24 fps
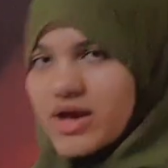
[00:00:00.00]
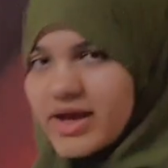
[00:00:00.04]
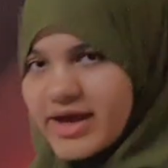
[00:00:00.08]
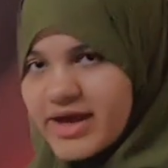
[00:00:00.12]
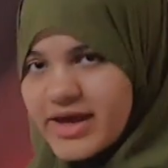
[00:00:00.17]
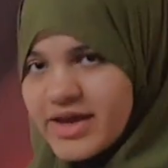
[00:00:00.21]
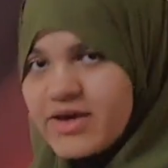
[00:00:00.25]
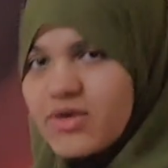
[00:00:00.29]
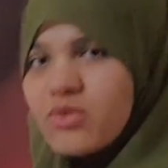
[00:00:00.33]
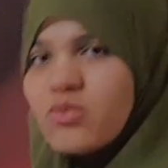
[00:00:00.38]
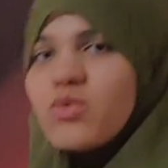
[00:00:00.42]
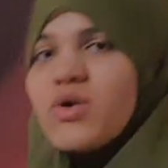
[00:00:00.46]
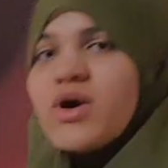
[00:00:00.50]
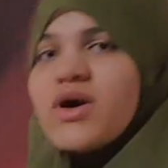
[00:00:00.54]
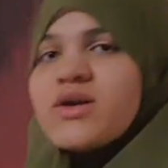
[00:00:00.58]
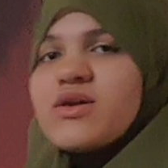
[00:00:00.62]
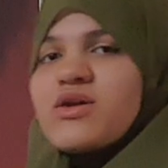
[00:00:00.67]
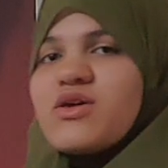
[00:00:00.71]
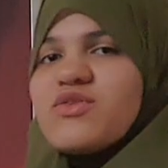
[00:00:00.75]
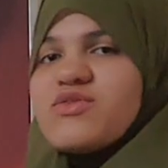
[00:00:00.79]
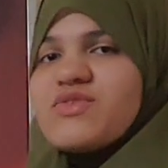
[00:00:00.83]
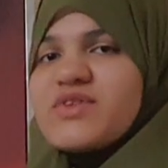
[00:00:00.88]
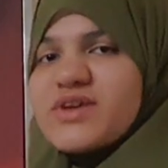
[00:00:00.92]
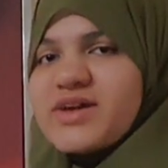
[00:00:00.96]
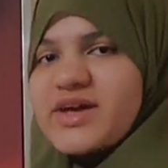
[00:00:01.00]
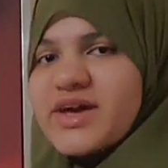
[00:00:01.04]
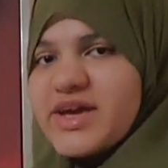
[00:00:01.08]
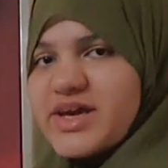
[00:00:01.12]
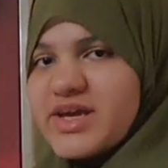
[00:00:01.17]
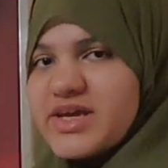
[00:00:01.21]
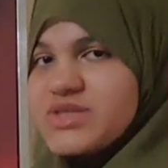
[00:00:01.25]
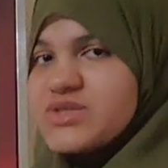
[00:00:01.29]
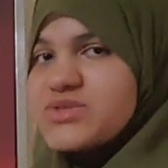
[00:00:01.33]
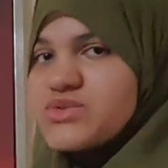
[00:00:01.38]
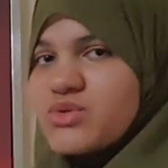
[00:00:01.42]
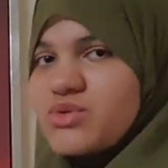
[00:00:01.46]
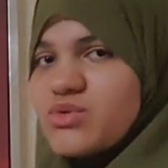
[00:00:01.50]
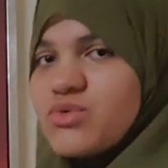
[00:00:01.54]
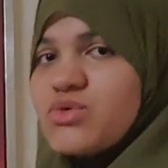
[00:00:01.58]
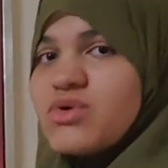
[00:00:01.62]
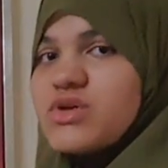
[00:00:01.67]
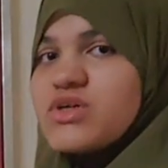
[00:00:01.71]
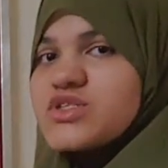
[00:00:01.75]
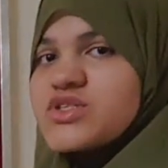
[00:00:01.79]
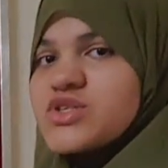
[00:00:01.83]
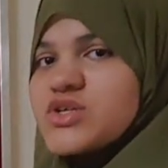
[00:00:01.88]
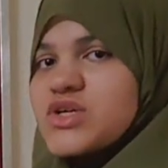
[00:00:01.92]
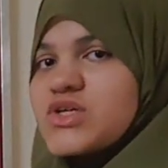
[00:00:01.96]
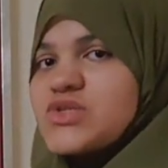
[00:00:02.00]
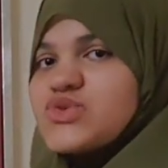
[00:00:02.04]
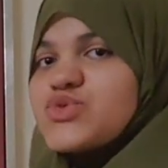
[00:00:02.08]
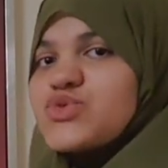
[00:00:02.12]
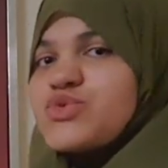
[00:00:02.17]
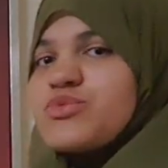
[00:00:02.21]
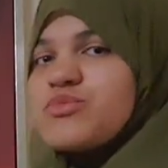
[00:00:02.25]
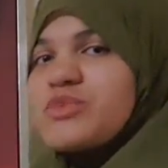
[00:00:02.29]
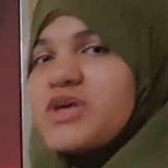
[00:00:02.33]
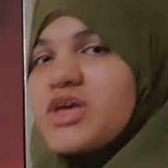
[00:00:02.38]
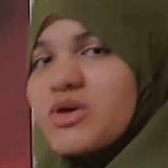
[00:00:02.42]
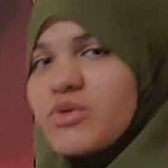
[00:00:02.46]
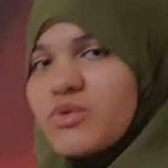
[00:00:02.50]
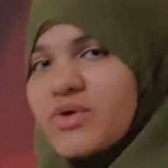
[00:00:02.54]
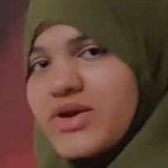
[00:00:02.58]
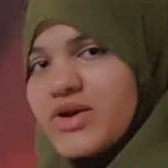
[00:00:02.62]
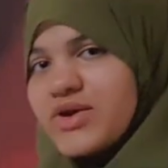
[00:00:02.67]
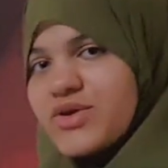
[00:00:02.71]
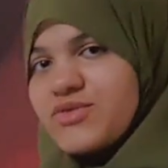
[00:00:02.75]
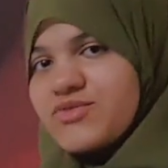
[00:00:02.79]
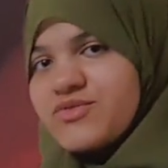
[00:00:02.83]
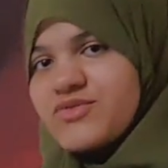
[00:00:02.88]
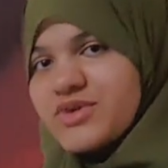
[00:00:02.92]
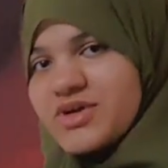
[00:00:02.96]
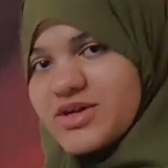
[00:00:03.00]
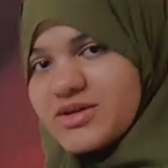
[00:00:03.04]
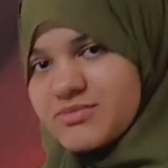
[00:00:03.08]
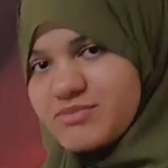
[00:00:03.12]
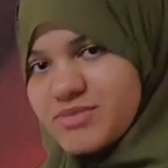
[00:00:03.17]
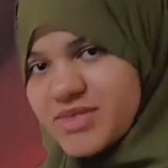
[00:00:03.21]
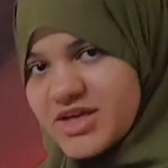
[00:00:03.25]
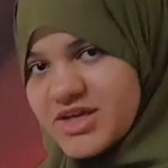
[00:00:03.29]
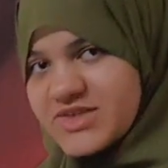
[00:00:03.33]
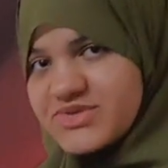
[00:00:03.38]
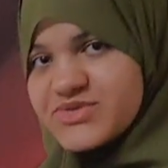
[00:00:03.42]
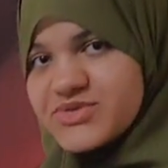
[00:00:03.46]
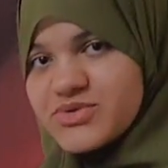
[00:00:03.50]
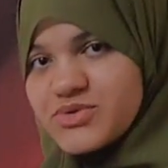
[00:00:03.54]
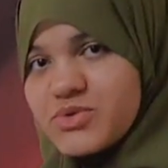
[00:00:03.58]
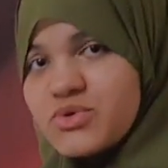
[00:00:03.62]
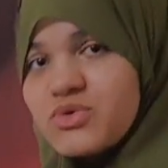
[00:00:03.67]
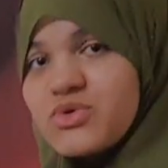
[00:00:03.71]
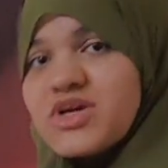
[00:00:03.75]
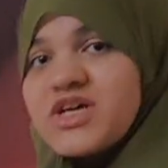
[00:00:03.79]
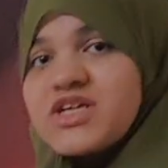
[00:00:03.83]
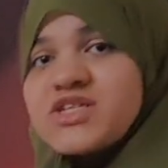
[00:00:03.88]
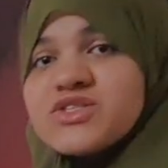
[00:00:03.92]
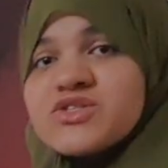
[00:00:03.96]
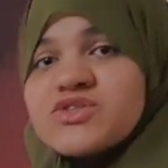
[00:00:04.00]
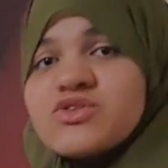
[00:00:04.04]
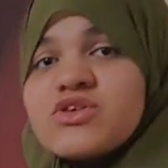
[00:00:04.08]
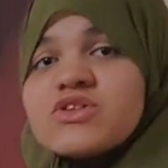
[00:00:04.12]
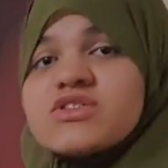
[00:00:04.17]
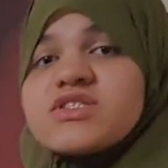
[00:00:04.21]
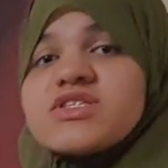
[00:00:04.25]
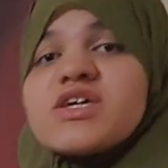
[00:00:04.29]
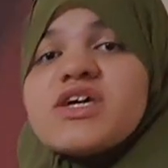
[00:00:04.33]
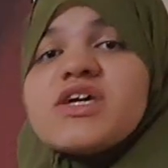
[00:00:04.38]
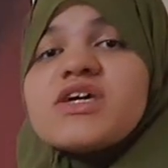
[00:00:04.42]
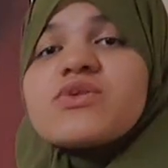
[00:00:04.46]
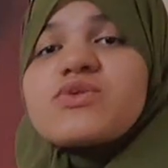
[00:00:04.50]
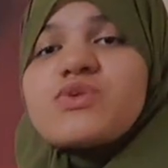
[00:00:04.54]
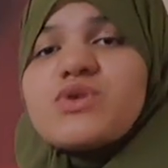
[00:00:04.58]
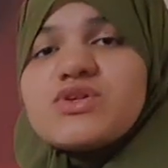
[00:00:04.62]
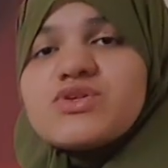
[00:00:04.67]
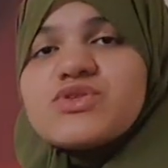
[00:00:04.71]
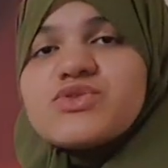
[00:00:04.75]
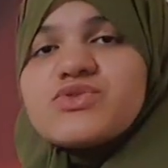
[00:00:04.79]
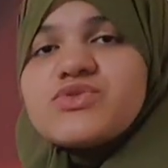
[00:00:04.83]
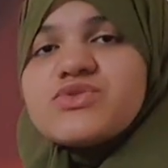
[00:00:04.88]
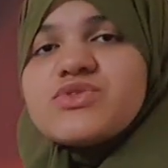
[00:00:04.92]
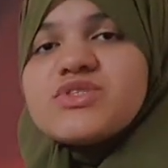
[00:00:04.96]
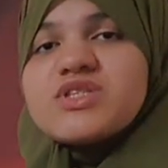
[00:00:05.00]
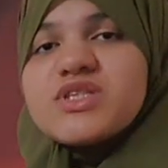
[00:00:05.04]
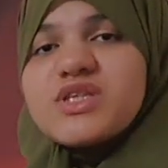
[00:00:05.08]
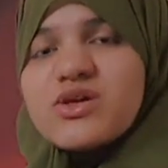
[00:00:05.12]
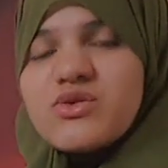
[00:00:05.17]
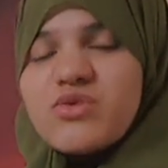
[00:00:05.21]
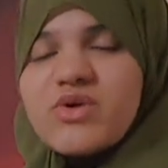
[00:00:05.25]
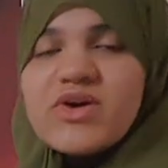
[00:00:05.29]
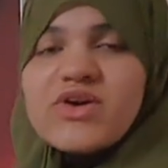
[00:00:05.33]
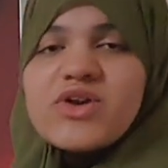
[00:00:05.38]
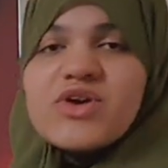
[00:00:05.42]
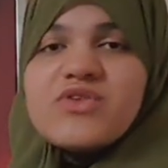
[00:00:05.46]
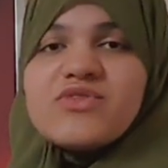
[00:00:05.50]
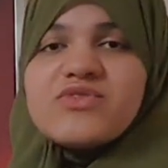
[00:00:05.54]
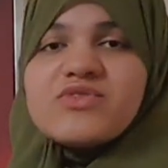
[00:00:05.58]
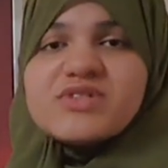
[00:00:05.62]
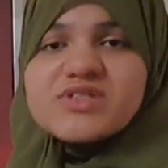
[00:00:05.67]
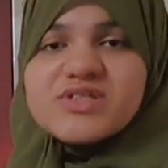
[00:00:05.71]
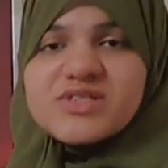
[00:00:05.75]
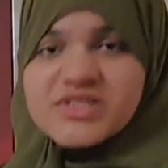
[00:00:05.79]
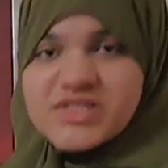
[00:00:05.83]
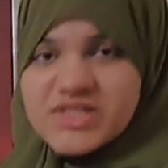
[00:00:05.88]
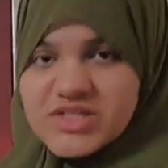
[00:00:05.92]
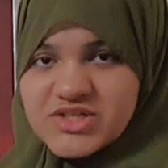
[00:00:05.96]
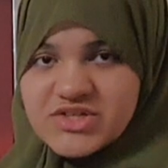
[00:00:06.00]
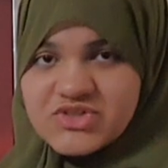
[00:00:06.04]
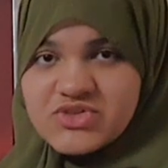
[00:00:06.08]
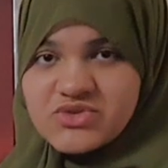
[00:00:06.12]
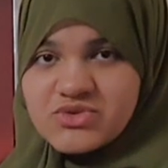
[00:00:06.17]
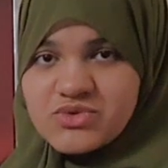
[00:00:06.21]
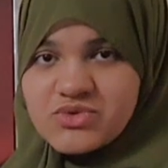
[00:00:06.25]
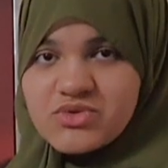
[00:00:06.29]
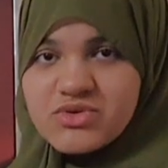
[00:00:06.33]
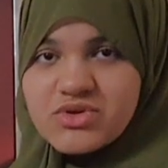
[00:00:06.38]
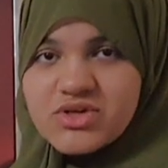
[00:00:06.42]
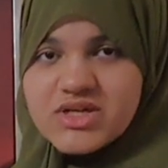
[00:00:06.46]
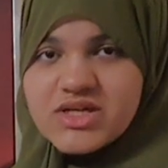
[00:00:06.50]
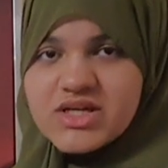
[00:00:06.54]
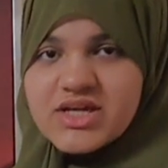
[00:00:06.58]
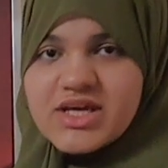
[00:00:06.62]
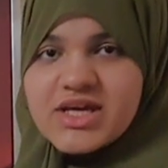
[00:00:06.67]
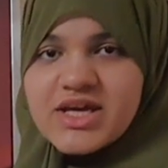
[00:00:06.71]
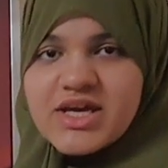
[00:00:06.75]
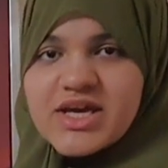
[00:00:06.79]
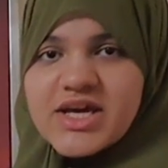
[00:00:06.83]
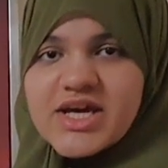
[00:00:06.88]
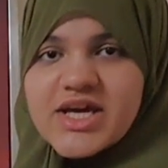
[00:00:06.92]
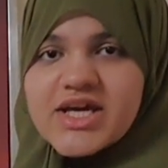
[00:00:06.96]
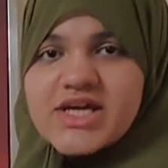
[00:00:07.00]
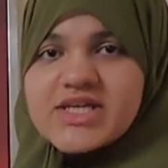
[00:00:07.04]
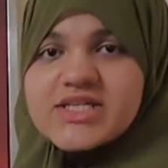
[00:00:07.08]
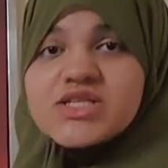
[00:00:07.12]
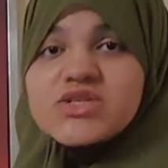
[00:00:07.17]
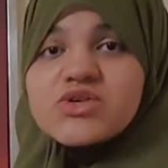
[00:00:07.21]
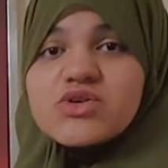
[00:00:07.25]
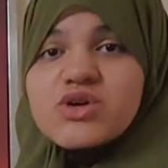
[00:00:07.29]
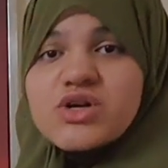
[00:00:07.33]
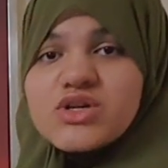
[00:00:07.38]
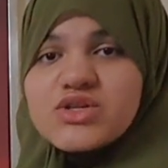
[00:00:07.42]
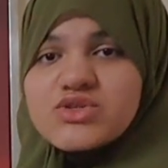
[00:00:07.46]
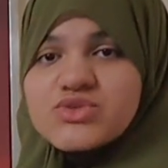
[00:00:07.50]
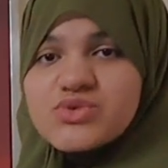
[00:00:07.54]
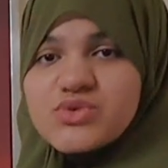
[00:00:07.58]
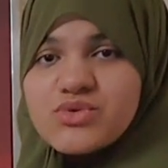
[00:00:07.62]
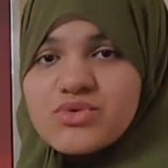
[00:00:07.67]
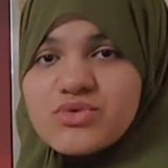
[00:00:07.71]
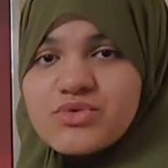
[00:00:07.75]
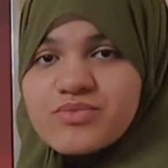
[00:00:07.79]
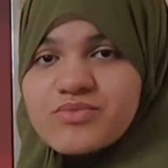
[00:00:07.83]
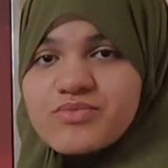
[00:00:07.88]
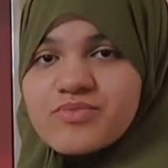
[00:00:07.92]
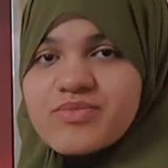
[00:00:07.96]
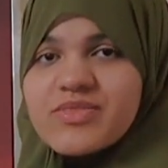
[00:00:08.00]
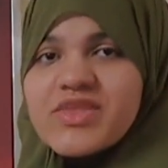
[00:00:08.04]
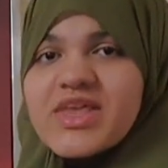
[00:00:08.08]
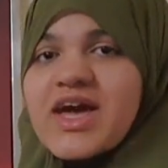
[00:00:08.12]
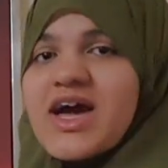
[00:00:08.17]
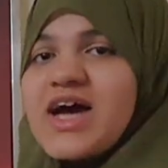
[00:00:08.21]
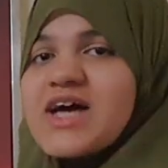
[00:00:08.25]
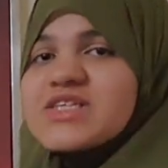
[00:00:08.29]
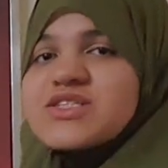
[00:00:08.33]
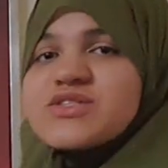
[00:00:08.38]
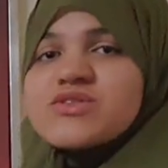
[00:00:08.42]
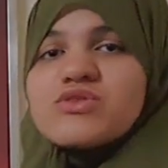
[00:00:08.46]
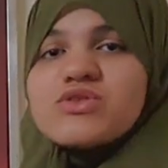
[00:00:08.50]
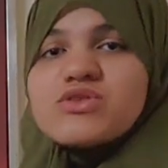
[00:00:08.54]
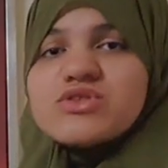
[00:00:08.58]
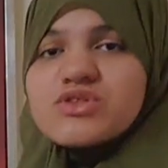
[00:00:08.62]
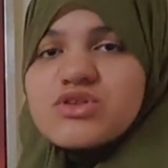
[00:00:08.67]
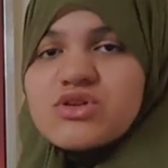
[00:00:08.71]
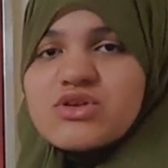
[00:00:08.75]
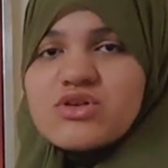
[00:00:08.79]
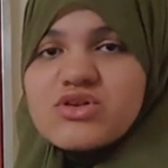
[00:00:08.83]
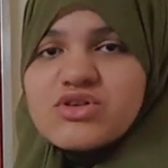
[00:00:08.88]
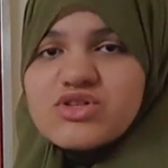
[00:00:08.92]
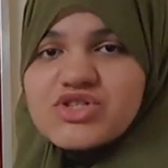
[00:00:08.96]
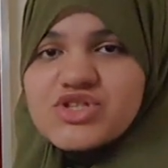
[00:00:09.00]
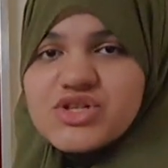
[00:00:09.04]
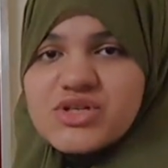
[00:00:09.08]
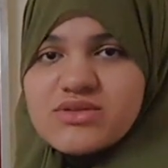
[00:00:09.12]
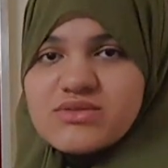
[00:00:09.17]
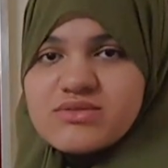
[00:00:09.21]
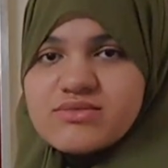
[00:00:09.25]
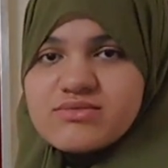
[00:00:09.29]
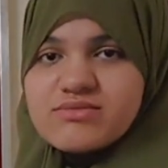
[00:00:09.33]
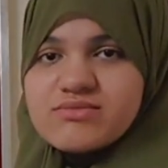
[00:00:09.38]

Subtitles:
A1 over A2 is equal to B1 over B2 is not equal to C1 over C2 is equal to has no solution.